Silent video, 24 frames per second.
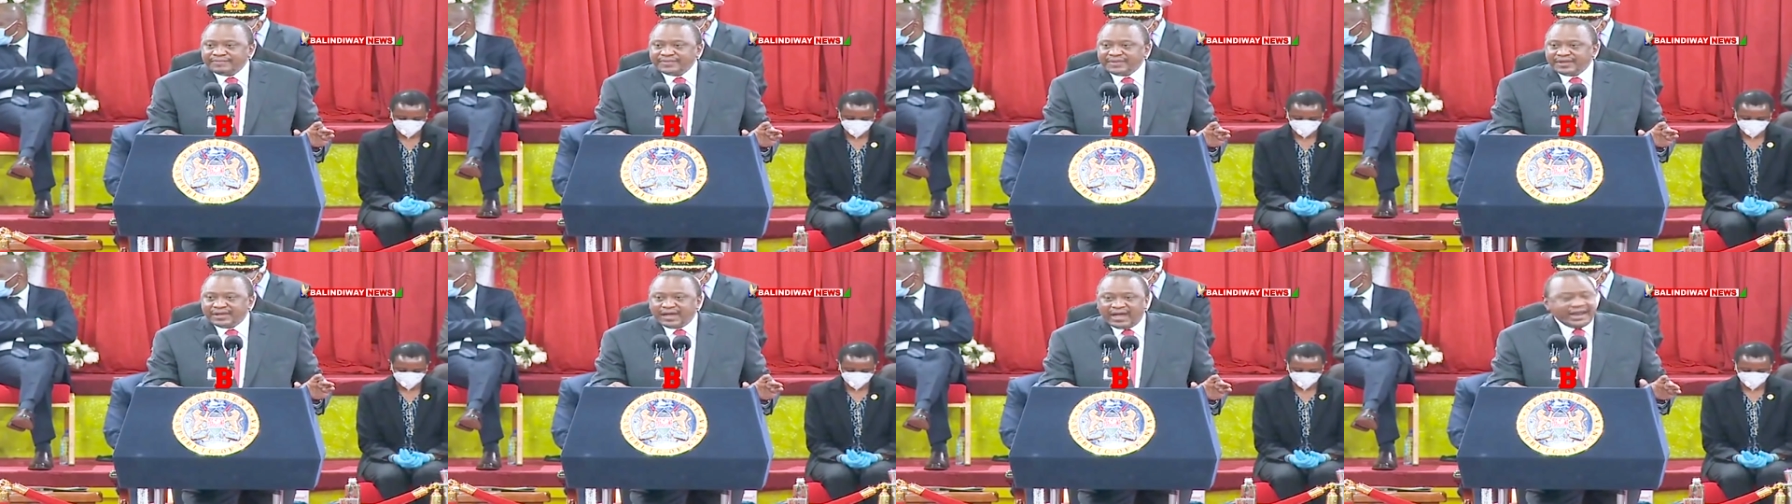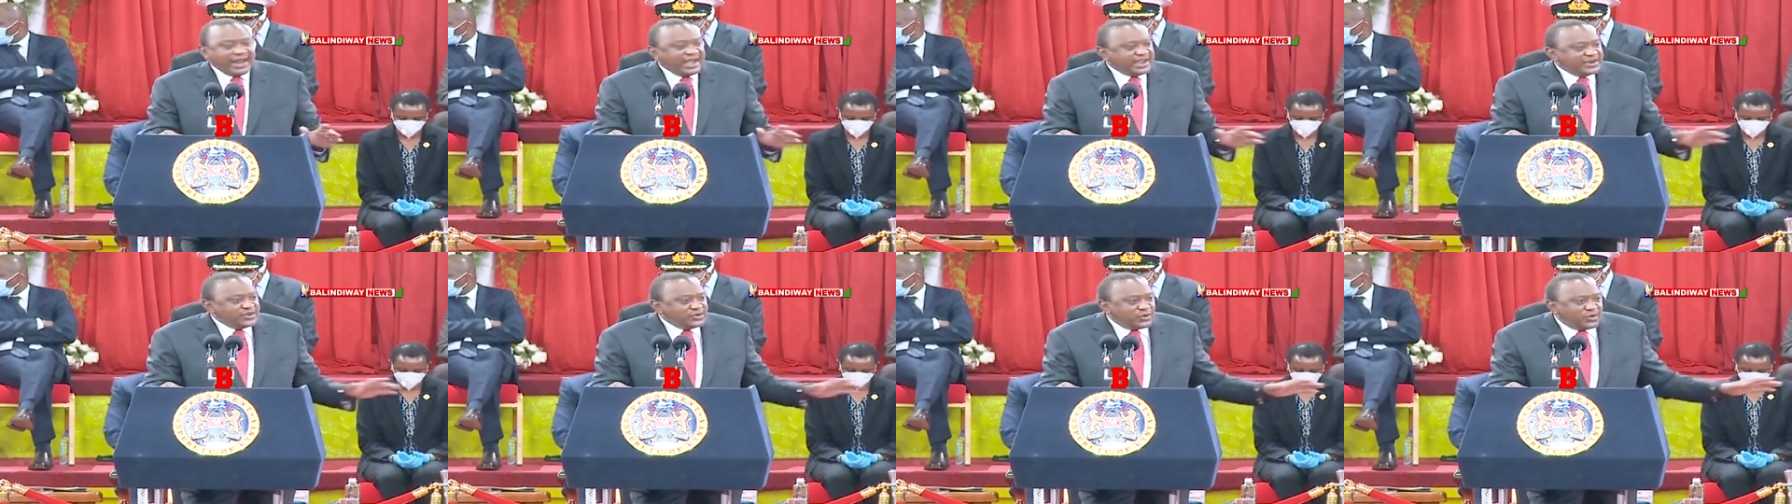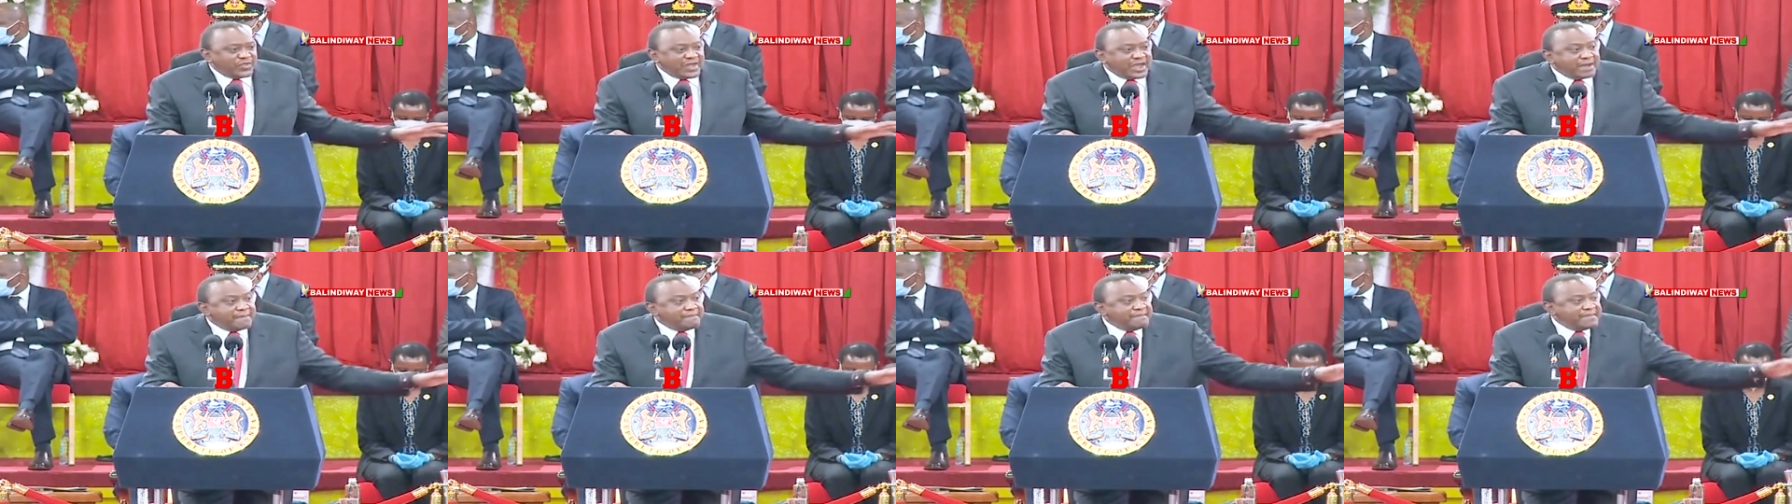and I know
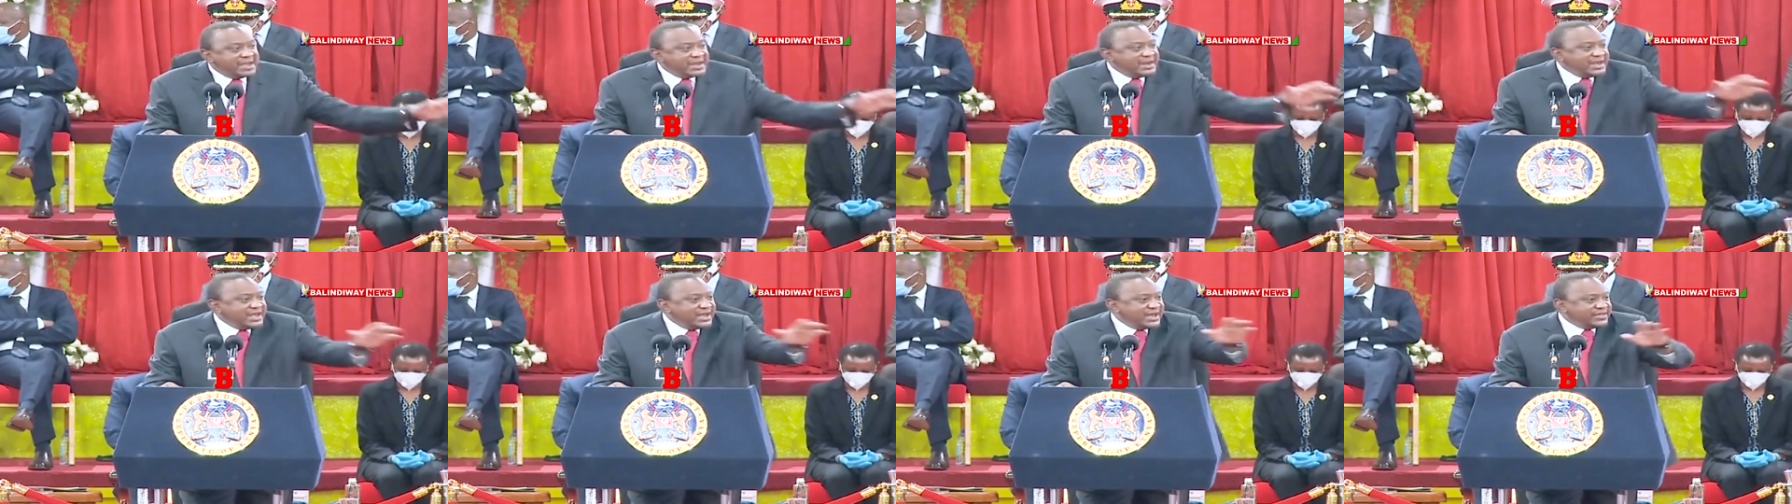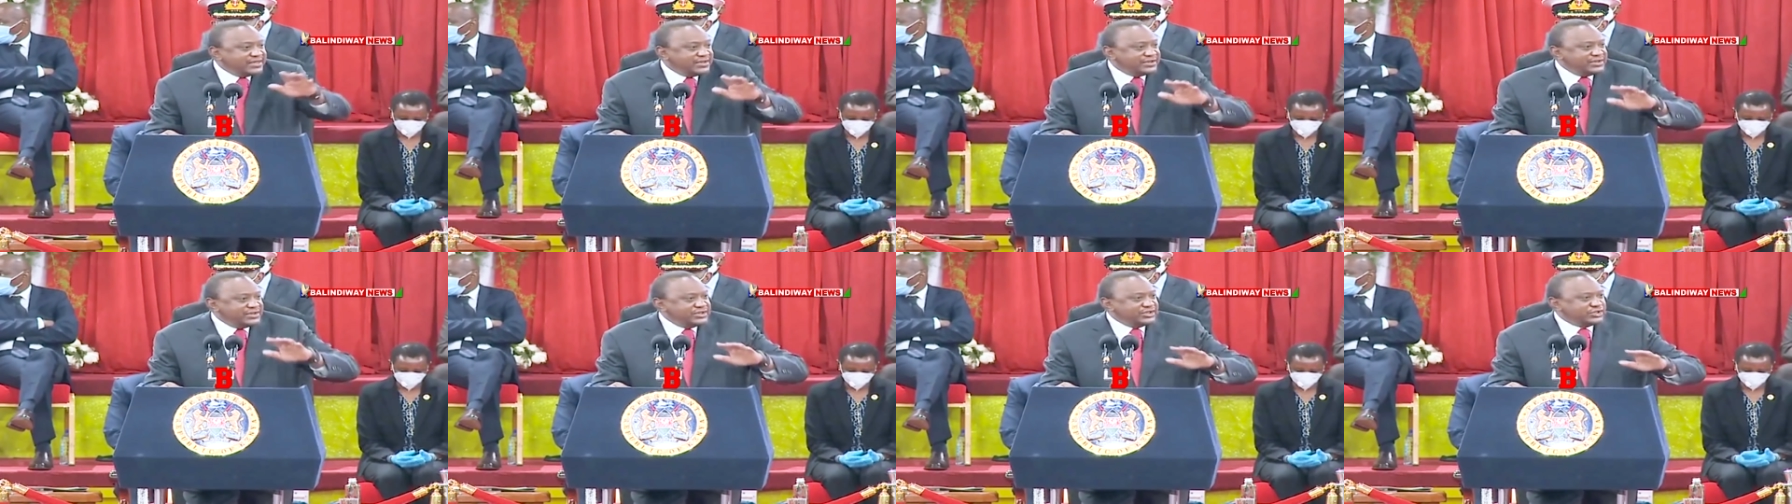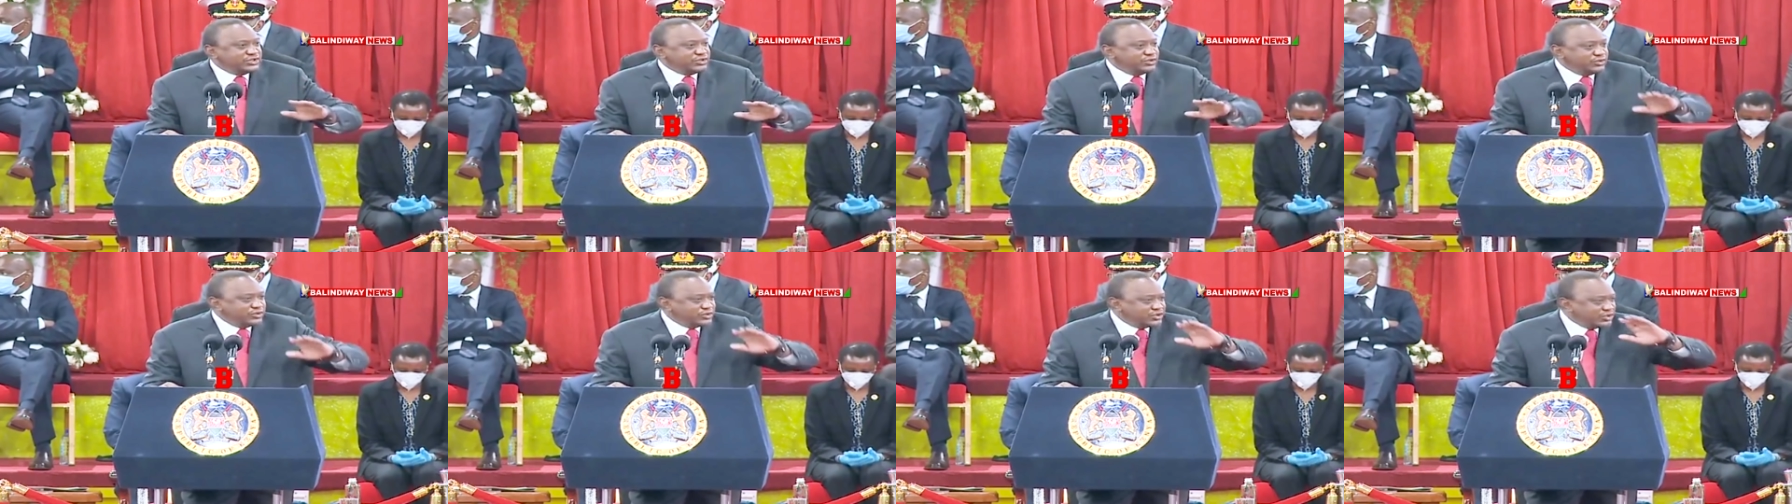there are many other
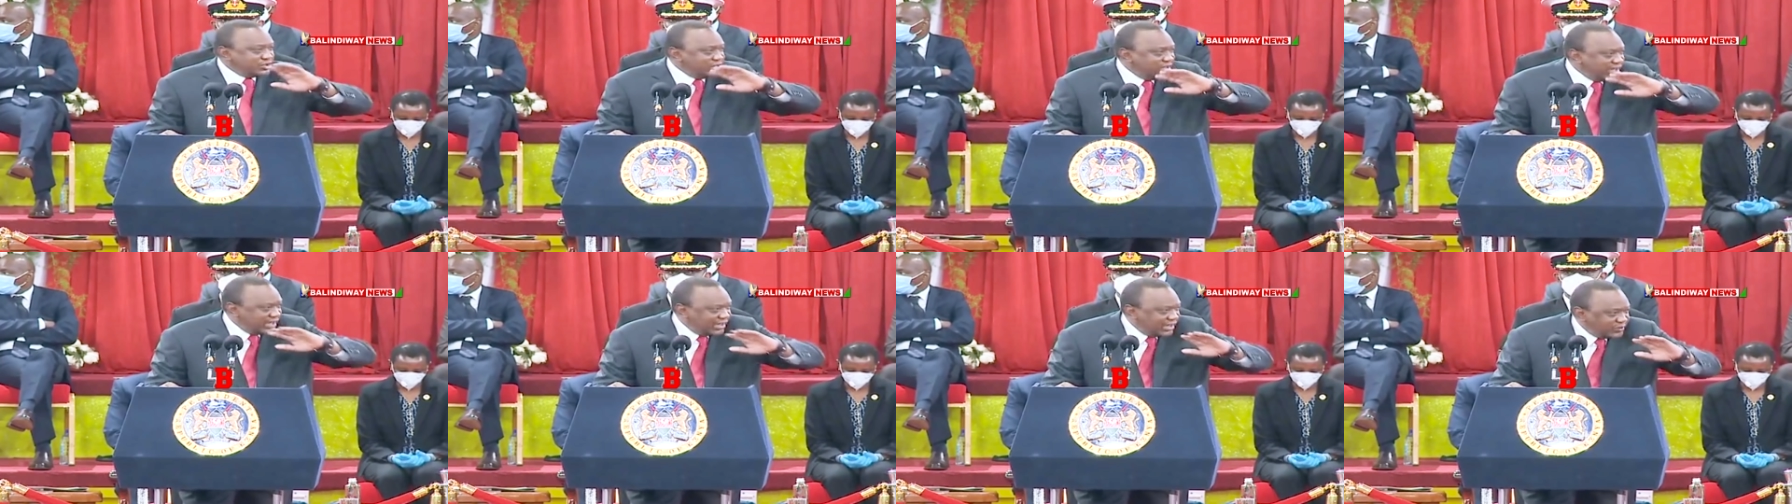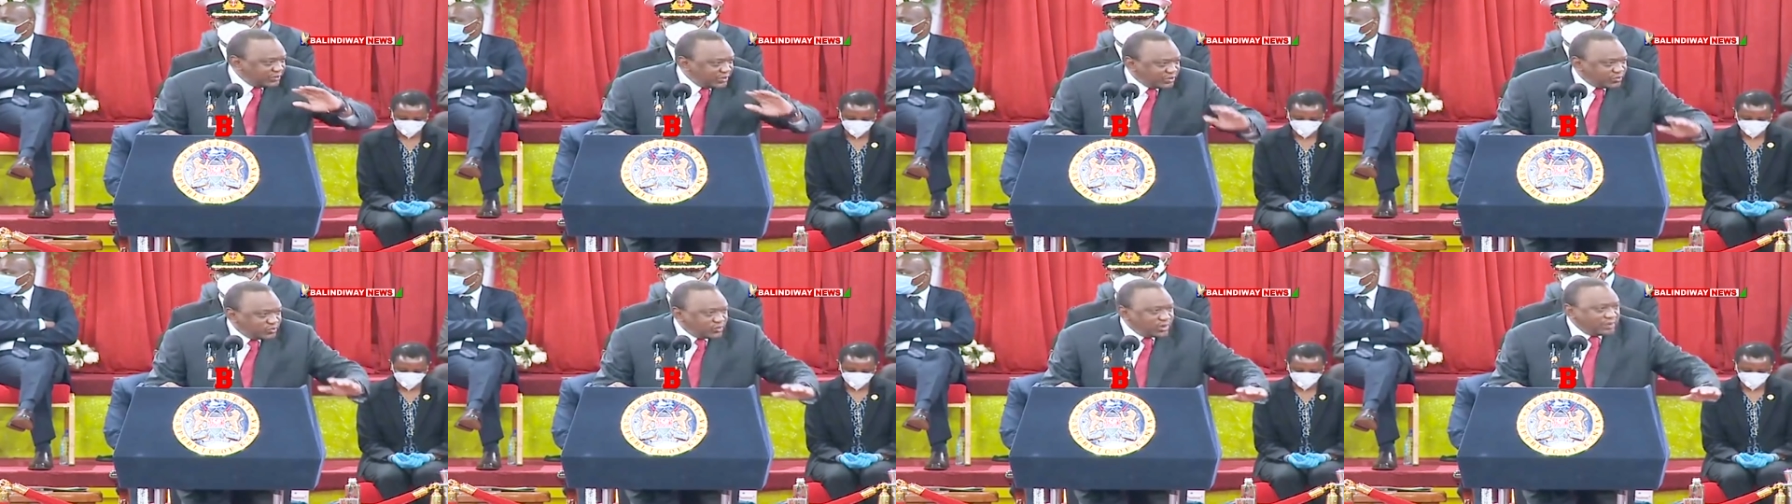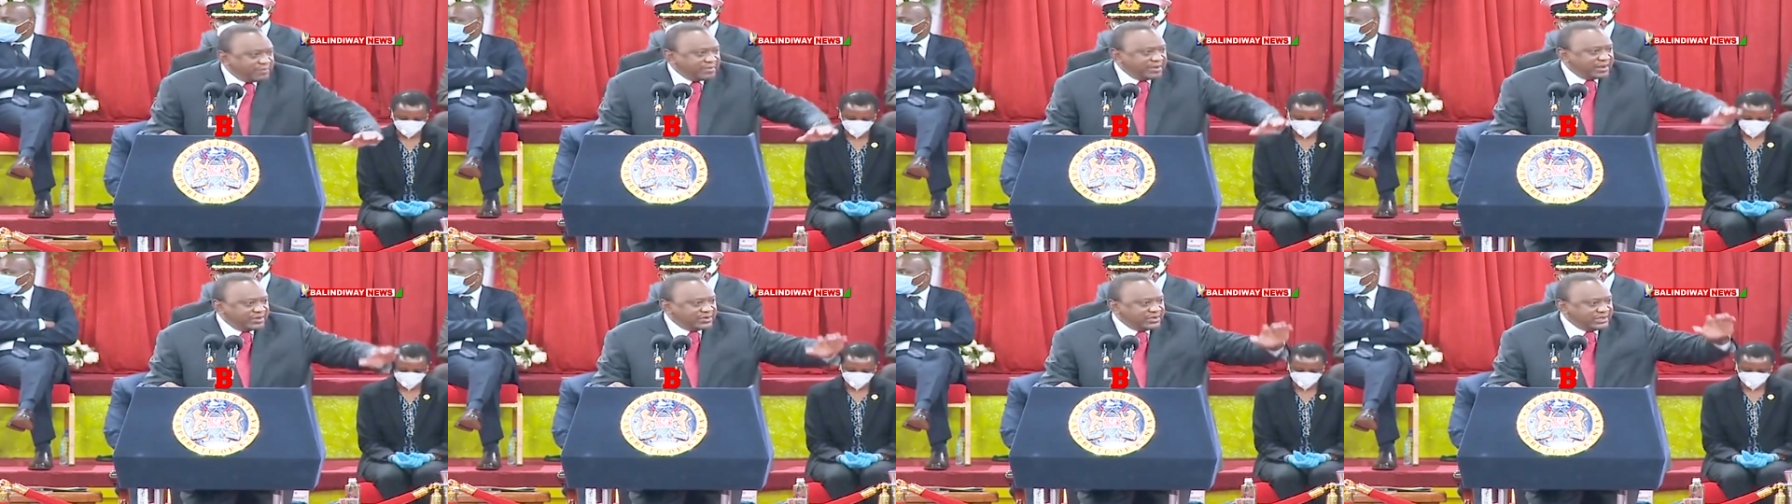issues dealing with
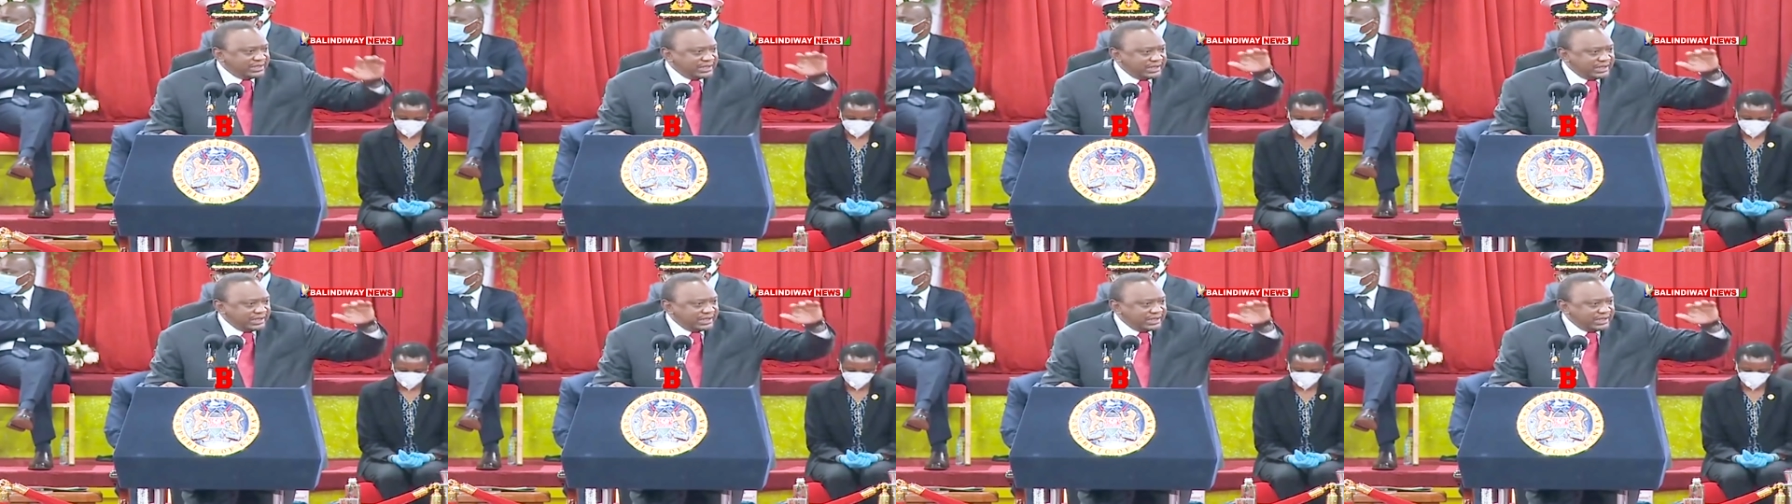women,